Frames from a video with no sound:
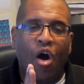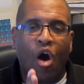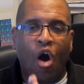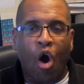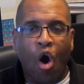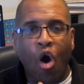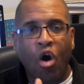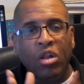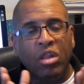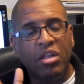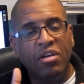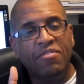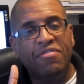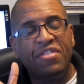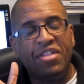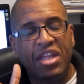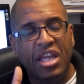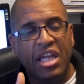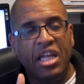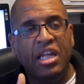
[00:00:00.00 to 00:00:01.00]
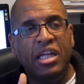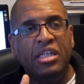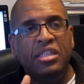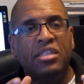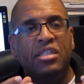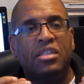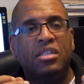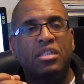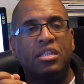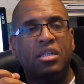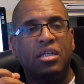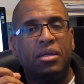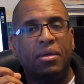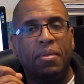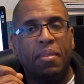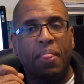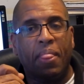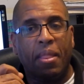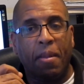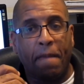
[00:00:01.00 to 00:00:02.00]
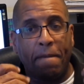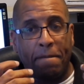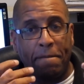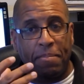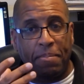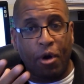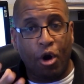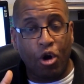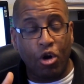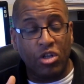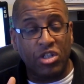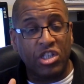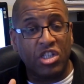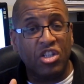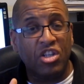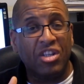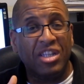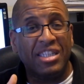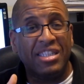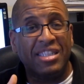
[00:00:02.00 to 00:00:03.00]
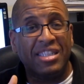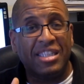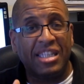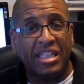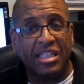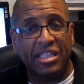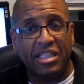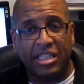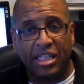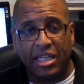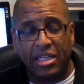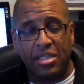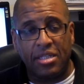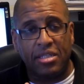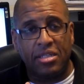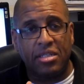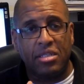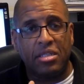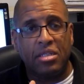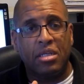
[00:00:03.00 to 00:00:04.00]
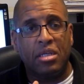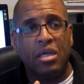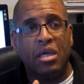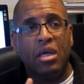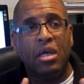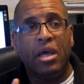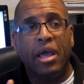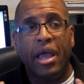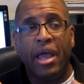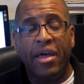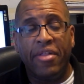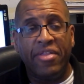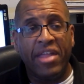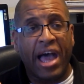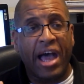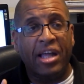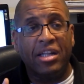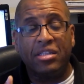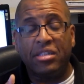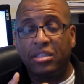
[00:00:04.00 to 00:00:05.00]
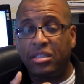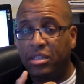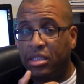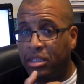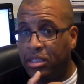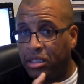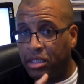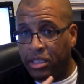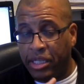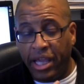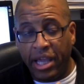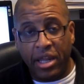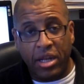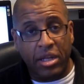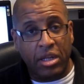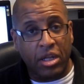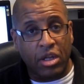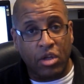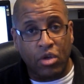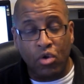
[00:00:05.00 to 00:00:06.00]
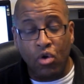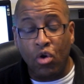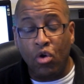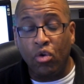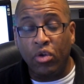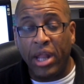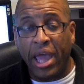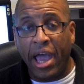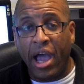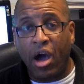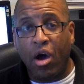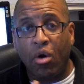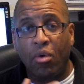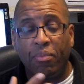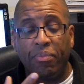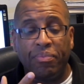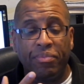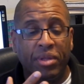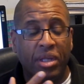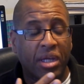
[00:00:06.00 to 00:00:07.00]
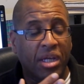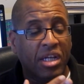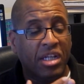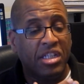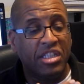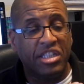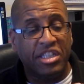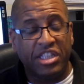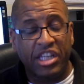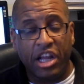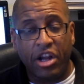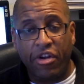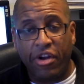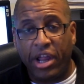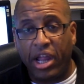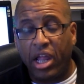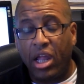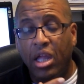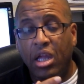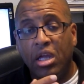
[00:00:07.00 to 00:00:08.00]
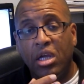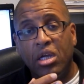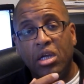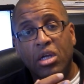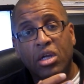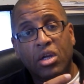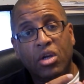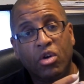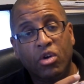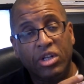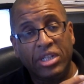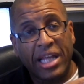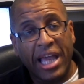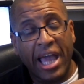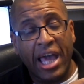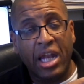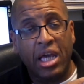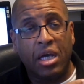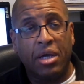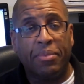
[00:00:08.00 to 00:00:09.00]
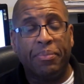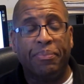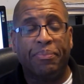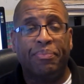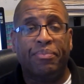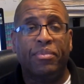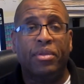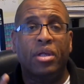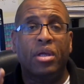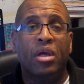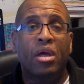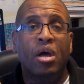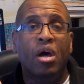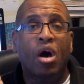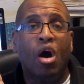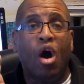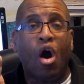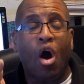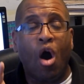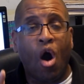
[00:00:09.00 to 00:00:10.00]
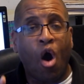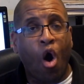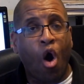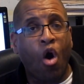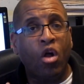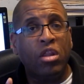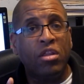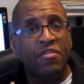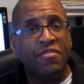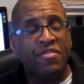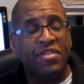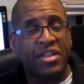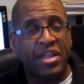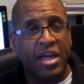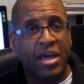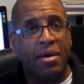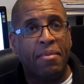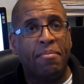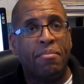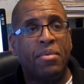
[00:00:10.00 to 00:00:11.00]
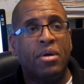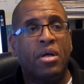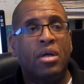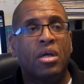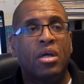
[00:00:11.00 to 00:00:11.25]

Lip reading: all of these personal assistants, and that's, again, Google Now, Siri, Cortana, all of them